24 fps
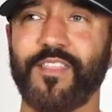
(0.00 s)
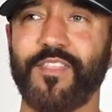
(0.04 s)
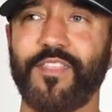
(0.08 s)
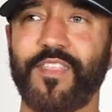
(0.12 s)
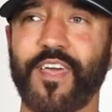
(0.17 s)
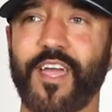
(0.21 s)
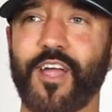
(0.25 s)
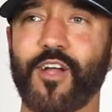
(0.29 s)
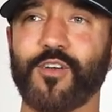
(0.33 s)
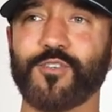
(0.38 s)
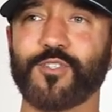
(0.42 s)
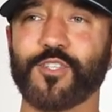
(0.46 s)

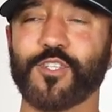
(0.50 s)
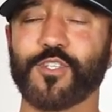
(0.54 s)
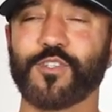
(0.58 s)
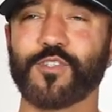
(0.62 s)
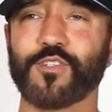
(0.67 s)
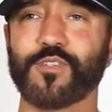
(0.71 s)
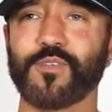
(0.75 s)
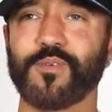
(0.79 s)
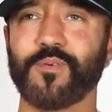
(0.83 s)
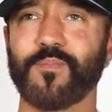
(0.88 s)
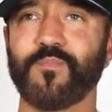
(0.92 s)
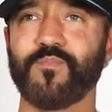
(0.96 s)
there's
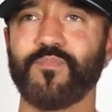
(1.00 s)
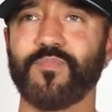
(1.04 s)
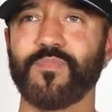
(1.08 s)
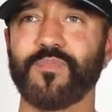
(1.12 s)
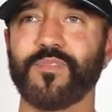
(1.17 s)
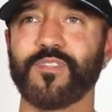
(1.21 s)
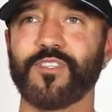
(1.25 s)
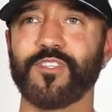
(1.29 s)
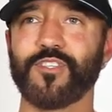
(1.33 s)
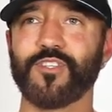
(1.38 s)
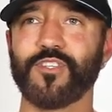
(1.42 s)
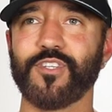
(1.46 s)
this,
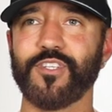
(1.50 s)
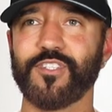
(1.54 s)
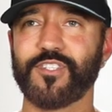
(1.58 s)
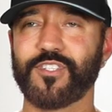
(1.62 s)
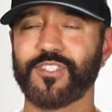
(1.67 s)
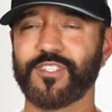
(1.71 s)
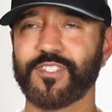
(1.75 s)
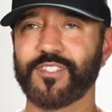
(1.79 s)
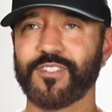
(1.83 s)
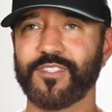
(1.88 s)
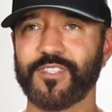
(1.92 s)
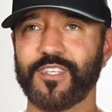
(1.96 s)

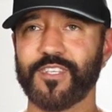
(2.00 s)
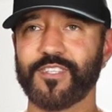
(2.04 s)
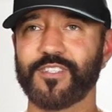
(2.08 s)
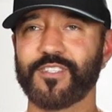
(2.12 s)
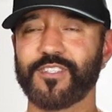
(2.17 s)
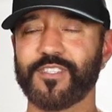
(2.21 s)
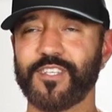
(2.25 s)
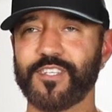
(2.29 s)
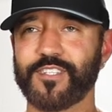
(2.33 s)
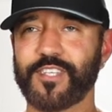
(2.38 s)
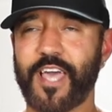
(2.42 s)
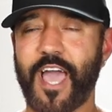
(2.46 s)

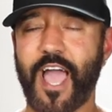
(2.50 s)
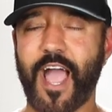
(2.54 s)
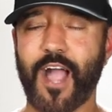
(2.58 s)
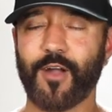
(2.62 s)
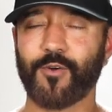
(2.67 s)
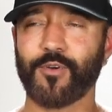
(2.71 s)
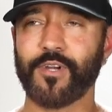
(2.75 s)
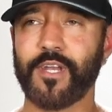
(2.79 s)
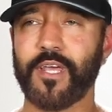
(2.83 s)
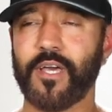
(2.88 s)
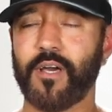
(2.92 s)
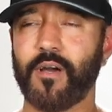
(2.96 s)
this, this
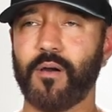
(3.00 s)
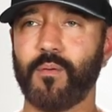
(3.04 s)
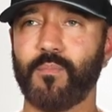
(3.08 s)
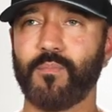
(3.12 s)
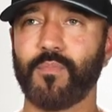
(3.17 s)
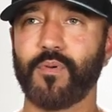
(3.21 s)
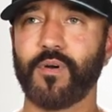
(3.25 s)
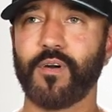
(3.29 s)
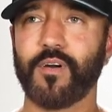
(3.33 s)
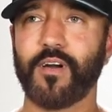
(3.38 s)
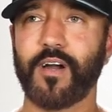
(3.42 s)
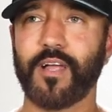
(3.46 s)

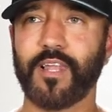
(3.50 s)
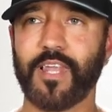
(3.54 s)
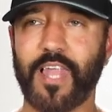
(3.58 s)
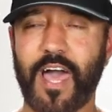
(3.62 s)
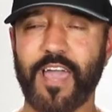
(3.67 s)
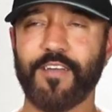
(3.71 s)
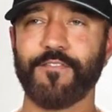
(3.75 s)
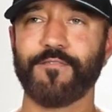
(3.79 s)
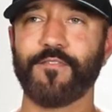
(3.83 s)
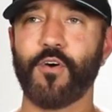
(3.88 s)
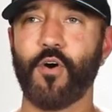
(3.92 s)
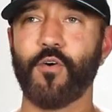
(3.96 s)
acronym
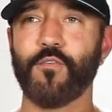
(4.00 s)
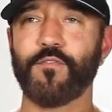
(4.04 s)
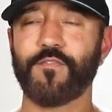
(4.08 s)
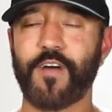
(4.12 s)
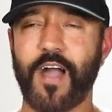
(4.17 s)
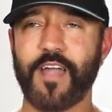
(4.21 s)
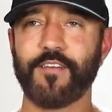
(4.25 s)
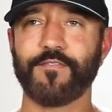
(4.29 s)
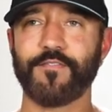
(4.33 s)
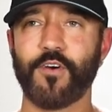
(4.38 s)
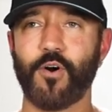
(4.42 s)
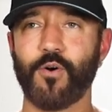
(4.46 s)
LIFO,
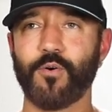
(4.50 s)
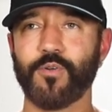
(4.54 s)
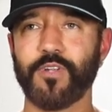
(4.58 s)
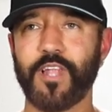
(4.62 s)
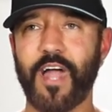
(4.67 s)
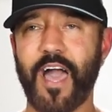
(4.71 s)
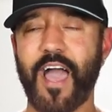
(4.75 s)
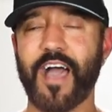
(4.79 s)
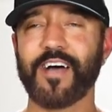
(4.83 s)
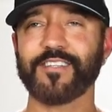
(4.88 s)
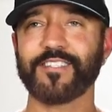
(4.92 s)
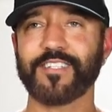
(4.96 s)
FIFO,
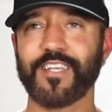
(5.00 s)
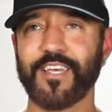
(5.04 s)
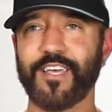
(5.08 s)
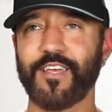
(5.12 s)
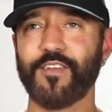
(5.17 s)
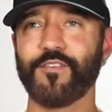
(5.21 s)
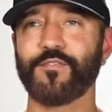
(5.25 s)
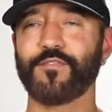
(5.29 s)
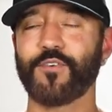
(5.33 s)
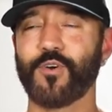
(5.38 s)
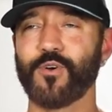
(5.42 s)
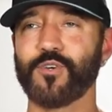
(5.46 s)
last
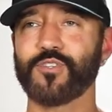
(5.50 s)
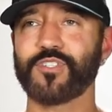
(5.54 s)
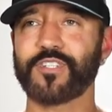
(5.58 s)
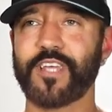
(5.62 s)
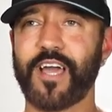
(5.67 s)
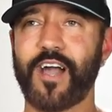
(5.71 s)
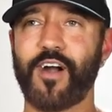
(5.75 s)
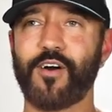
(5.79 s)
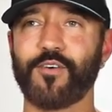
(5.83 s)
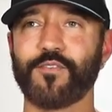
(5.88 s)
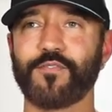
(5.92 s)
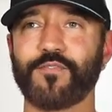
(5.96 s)
in, first
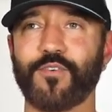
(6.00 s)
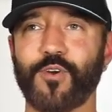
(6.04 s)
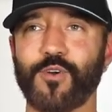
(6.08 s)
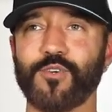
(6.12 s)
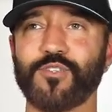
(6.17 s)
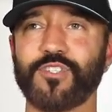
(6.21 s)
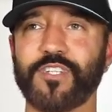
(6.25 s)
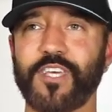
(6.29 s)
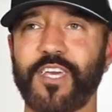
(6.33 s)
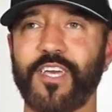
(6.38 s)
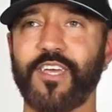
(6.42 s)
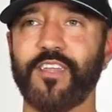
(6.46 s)
out,
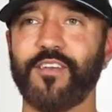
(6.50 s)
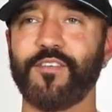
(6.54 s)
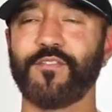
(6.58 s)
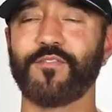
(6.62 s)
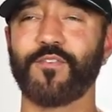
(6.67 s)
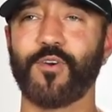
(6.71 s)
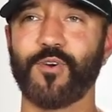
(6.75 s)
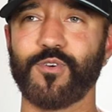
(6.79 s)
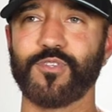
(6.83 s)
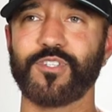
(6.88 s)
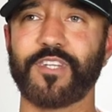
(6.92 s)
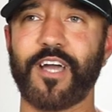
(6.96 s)
first in,
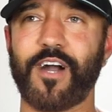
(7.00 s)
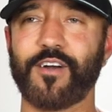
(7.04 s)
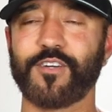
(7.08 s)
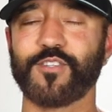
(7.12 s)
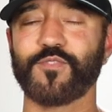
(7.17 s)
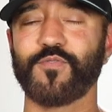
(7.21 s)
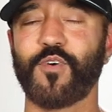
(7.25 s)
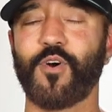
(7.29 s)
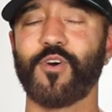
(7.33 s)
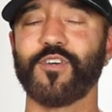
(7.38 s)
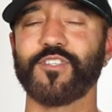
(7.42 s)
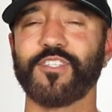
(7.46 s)
first out,
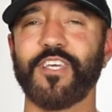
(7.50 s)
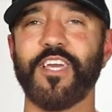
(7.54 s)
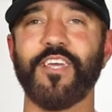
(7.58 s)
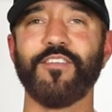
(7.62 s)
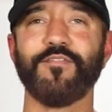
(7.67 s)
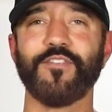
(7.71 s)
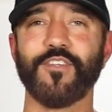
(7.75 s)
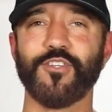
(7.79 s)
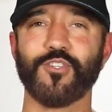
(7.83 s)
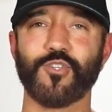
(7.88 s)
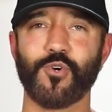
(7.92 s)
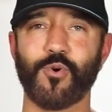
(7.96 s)
as far as
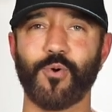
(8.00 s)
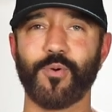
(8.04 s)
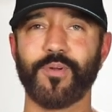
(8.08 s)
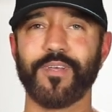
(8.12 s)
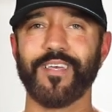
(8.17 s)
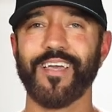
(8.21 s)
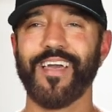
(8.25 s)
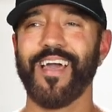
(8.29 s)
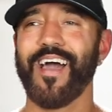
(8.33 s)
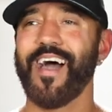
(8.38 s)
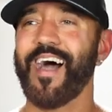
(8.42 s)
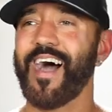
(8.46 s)

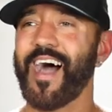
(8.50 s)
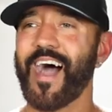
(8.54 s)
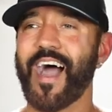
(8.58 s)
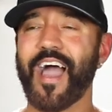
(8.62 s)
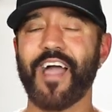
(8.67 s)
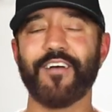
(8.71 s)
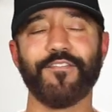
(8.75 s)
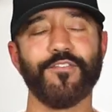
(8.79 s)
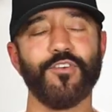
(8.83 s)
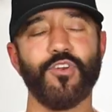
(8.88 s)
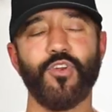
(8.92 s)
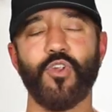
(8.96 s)
inventory. I
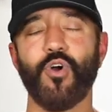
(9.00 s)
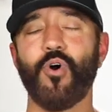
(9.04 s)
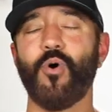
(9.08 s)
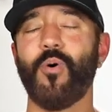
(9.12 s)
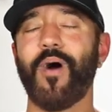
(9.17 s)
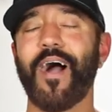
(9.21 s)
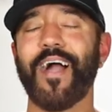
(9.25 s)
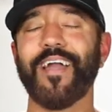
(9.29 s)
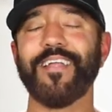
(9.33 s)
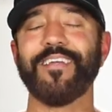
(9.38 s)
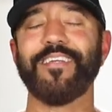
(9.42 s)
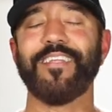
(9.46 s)
have no
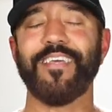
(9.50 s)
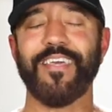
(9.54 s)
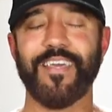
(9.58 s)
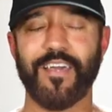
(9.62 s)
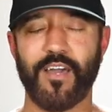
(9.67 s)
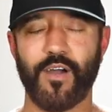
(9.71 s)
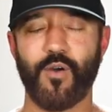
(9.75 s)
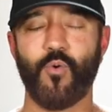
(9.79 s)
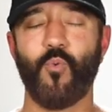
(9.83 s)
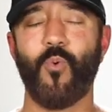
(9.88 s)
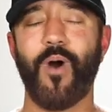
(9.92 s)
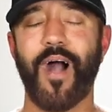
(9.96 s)

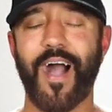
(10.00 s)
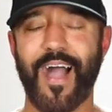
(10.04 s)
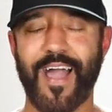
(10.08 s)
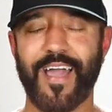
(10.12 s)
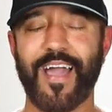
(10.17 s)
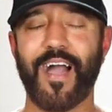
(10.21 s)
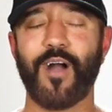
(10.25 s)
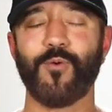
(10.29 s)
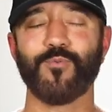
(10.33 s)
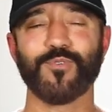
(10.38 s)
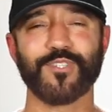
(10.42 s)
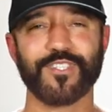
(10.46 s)
idea
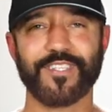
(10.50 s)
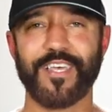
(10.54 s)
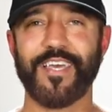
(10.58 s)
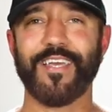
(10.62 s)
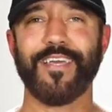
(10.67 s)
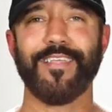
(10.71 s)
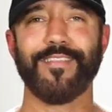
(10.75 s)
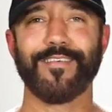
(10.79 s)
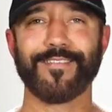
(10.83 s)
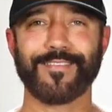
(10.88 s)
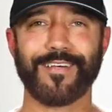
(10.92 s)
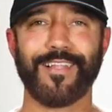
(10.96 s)
why I was
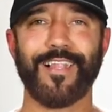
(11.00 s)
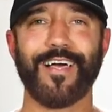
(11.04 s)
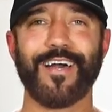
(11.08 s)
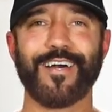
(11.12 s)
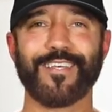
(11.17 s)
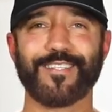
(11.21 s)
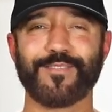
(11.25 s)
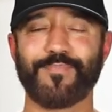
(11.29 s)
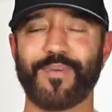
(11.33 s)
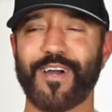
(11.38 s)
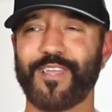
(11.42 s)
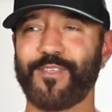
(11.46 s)
taking this
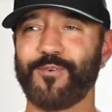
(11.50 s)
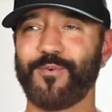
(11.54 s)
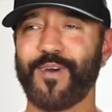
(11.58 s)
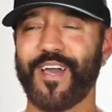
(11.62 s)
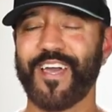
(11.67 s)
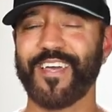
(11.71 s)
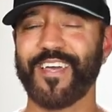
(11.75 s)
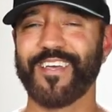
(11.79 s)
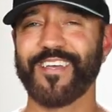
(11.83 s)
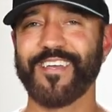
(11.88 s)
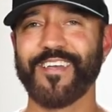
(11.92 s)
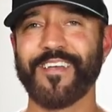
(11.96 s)
class, by the
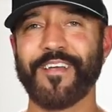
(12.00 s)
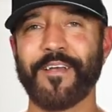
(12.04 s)
way.